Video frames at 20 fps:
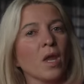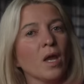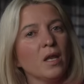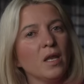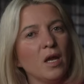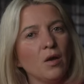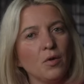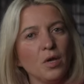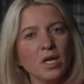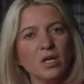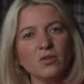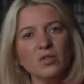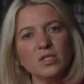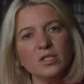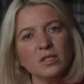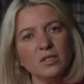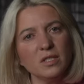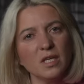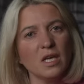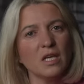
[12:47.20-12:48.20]
Now, here is
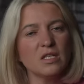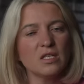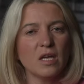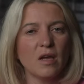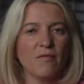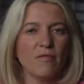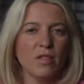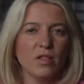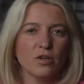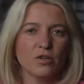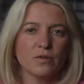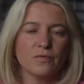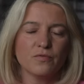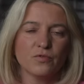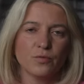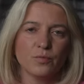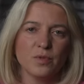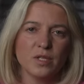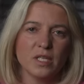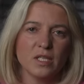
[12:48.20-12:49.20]
the things I've learned
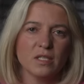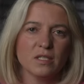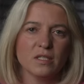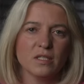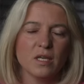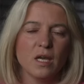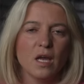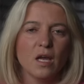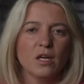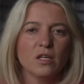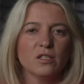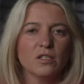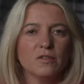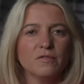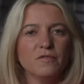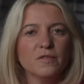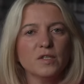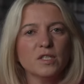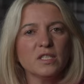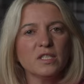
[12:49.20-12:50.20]
from this. The
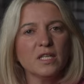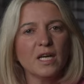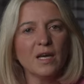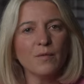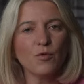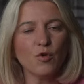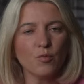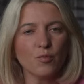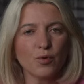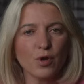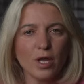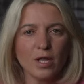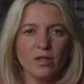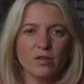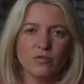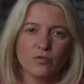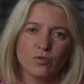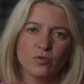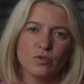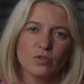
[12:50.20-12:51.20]
first time you break
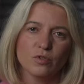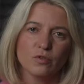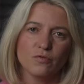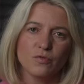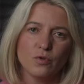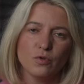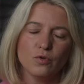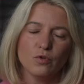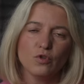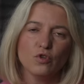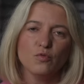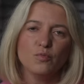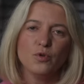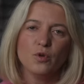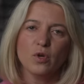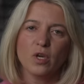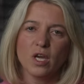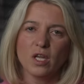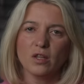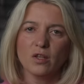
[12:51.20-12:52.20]
the rules of YouTube,
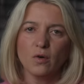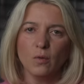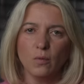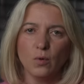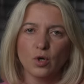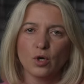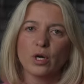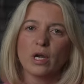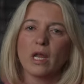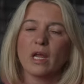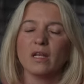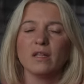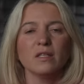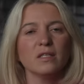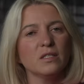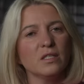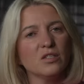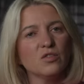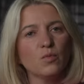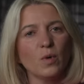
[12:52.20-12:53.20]
you get a warning.
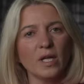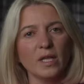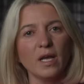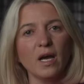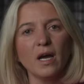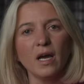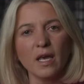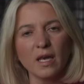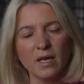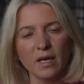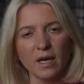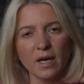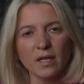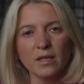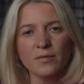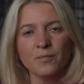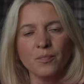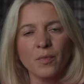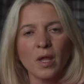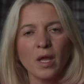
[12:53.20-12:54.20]
This is what I got.